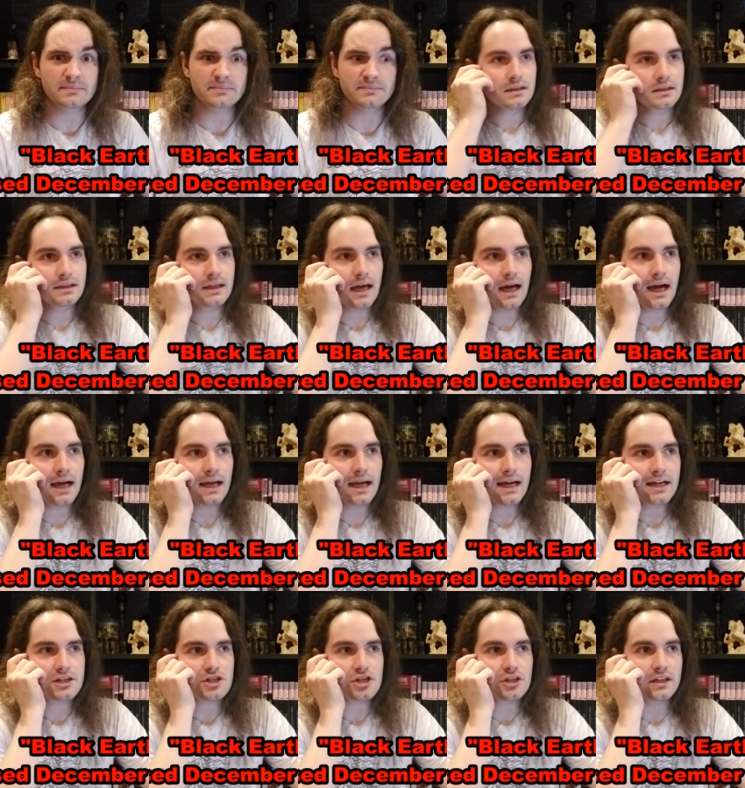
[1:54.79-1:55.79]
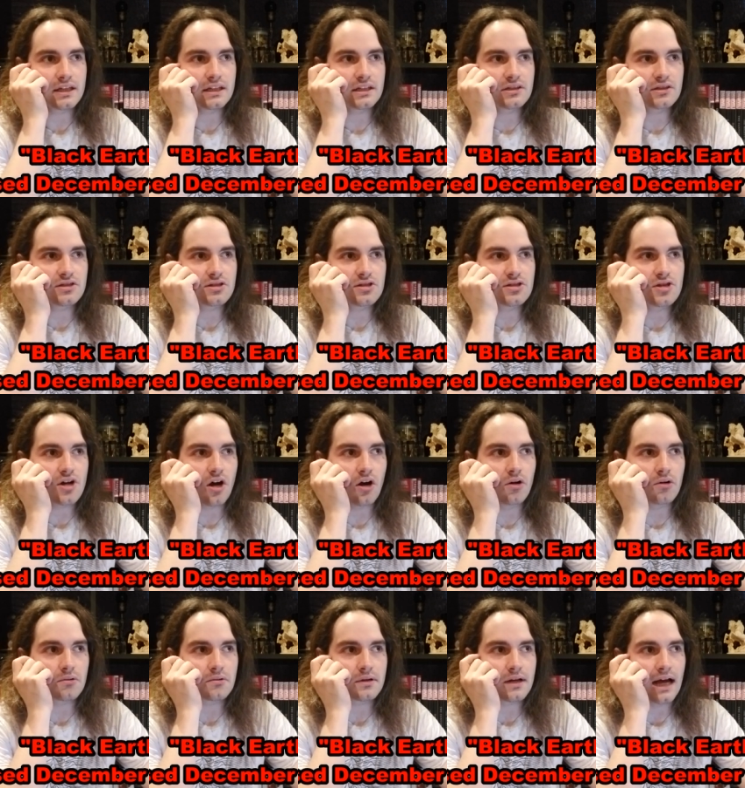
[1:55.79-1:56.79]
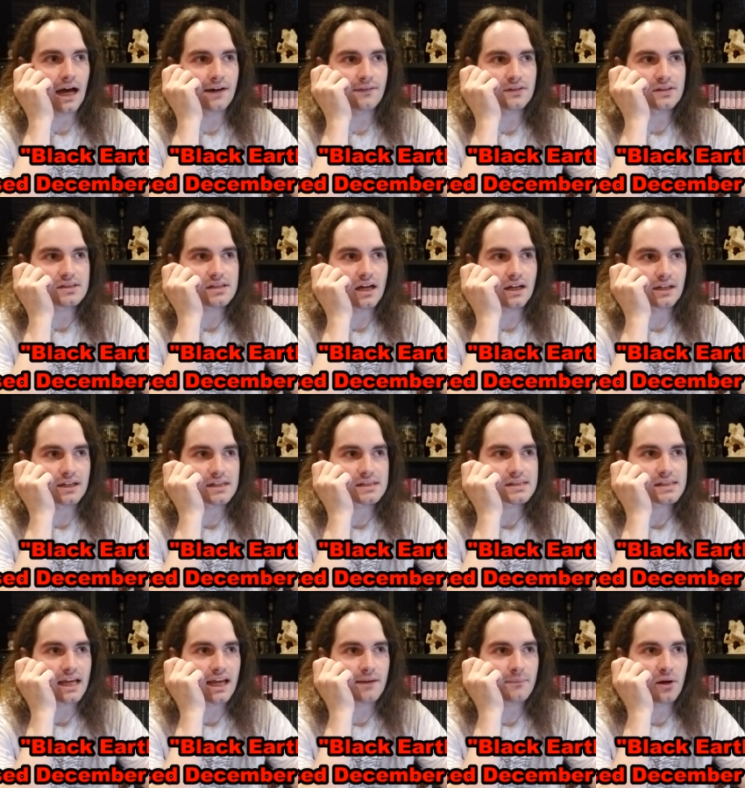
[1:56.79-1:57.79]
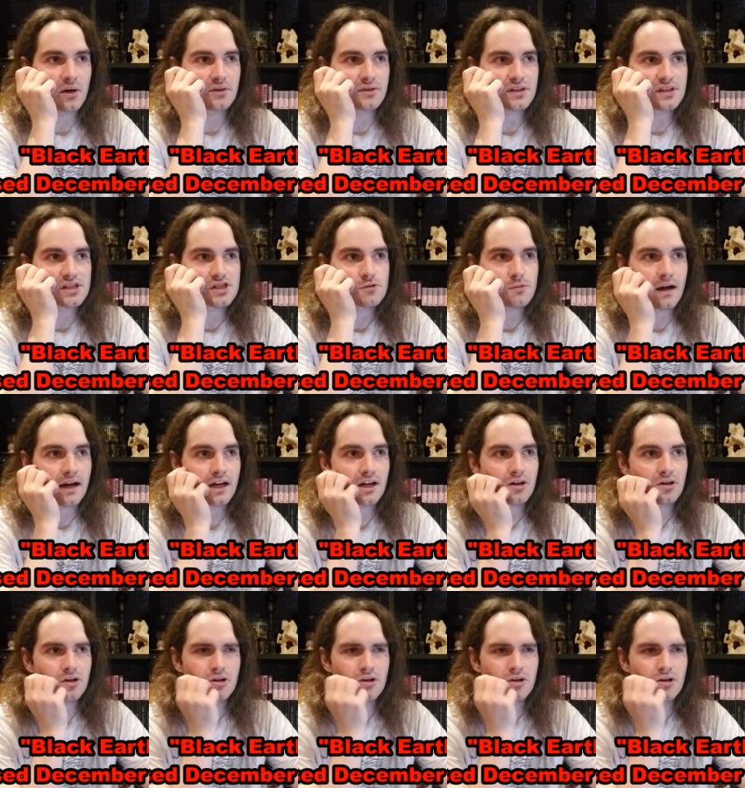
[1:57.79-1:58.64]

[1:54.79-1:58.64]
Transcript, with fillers: Yeah, I actually don't have a ton to say about this record,